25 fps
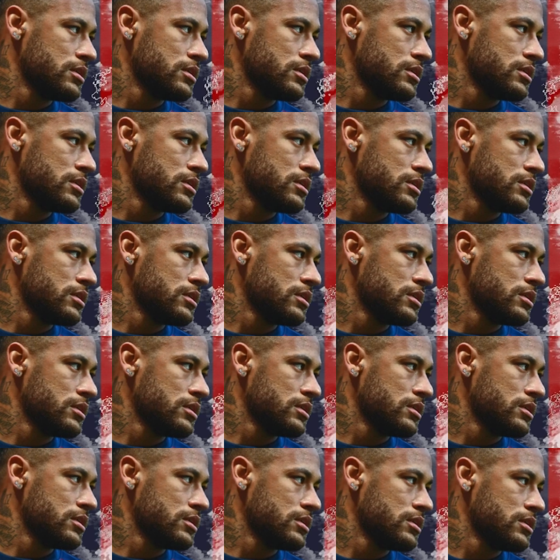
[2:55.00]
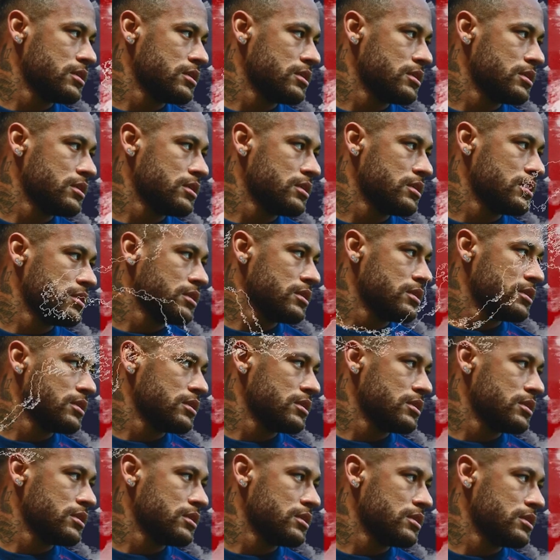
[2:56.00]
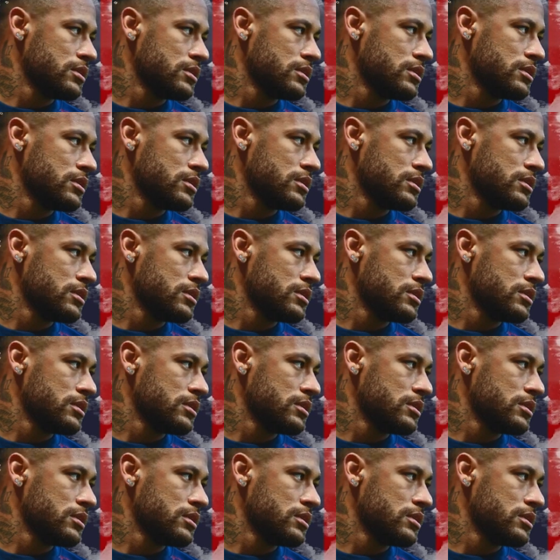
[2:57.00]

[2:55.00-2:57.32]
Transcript: (no one is talking)